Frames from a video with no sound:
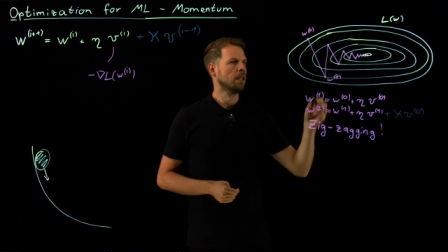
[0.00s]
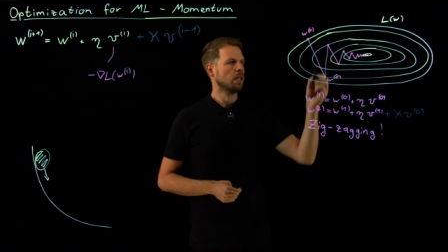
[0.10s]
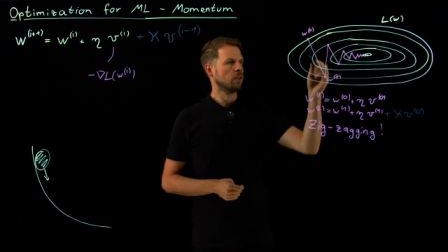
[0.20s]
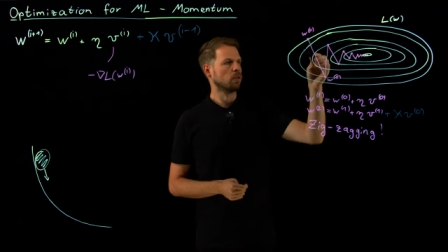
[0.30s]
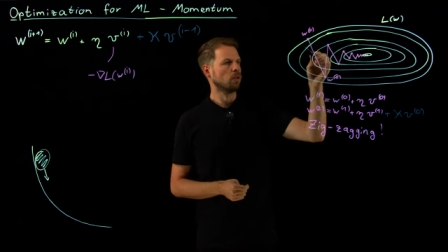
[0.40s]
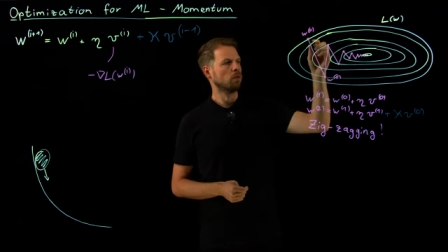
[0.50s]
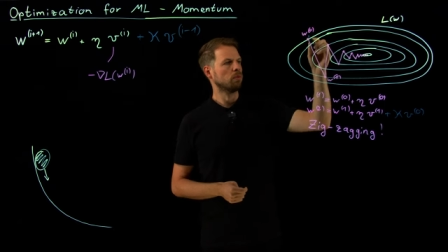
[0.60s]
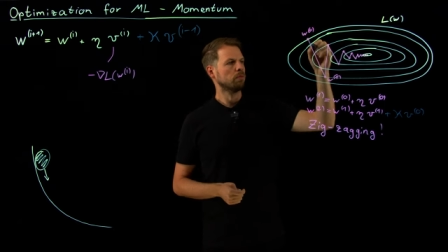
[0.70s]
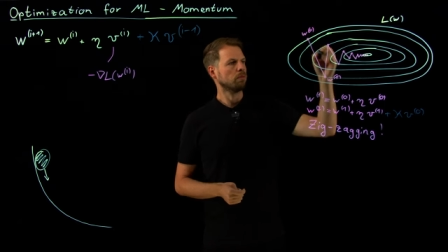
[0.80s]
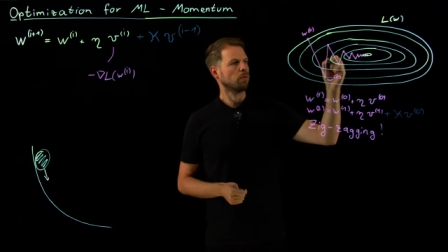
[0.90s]
So
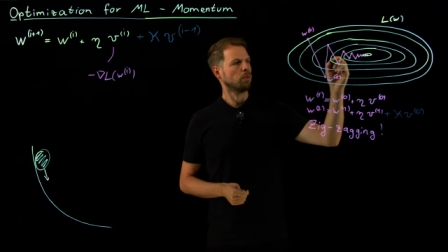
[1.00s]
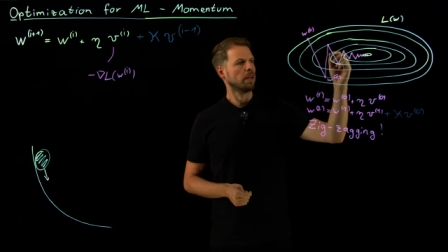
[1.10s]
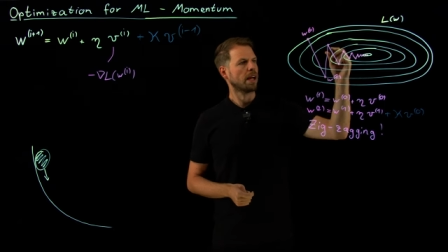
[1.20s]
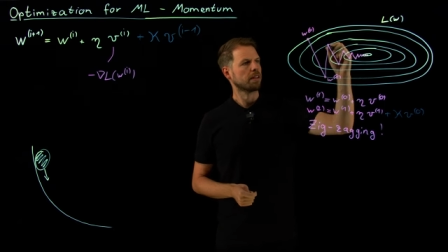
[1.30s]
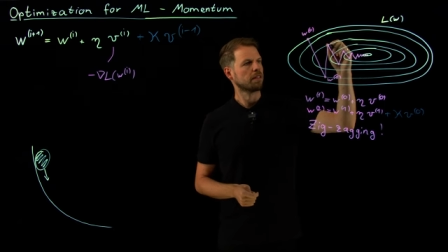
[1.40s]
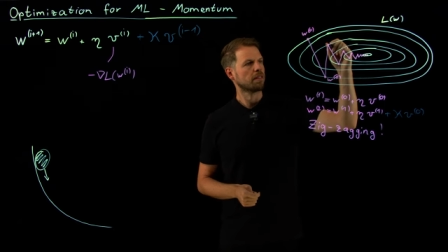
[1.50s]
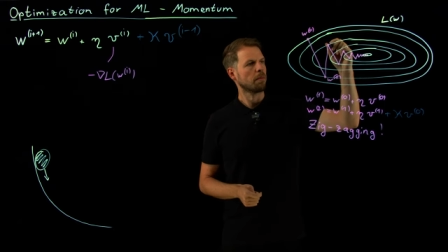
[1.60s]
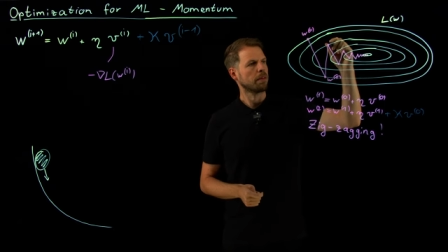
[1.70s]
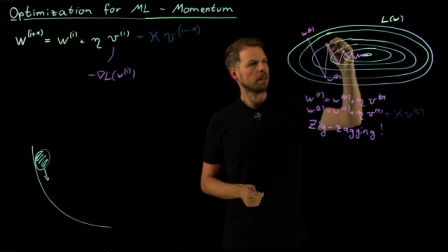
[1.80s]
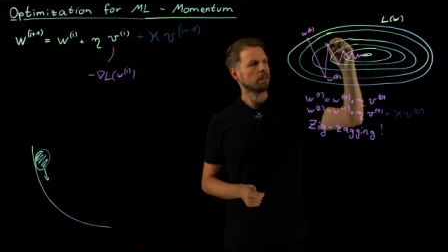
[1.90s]
we add
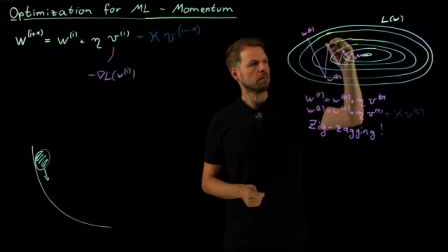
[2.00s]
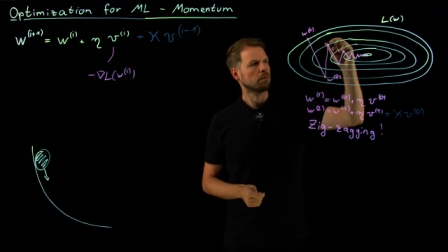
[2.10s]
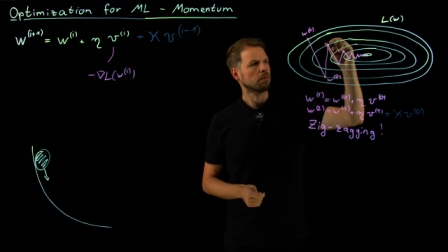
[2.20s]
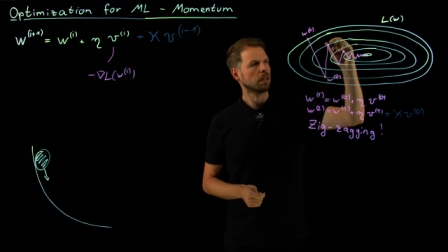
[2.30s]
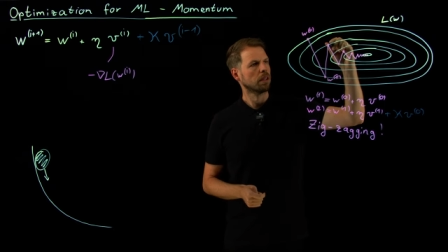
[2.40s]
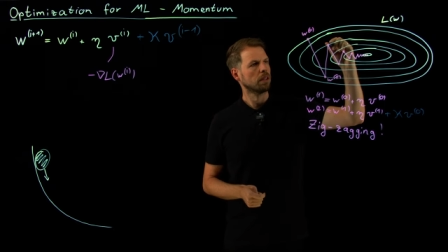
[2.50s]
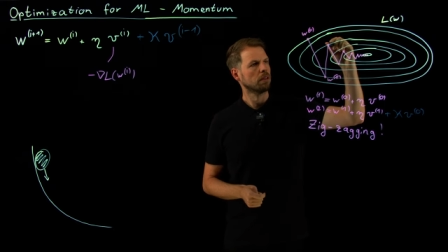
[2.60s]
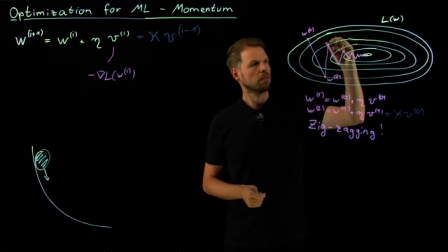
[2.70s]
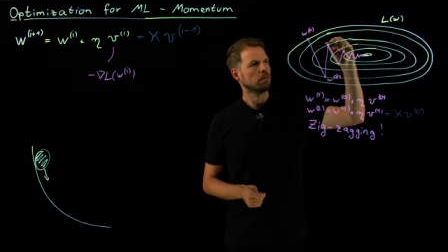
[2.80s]
something here,